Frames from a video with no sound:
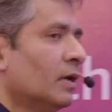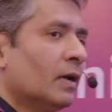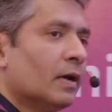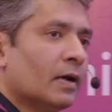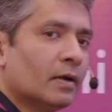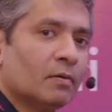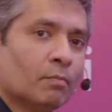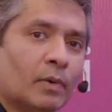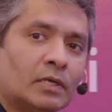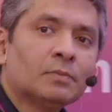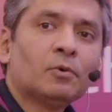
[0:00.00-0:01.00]
And
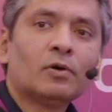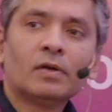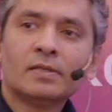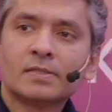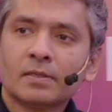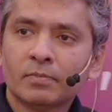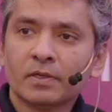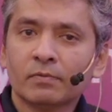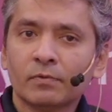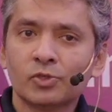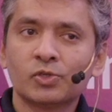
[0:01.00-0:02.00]
multimodal is something
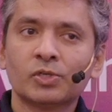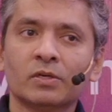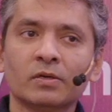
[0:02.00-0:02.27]
which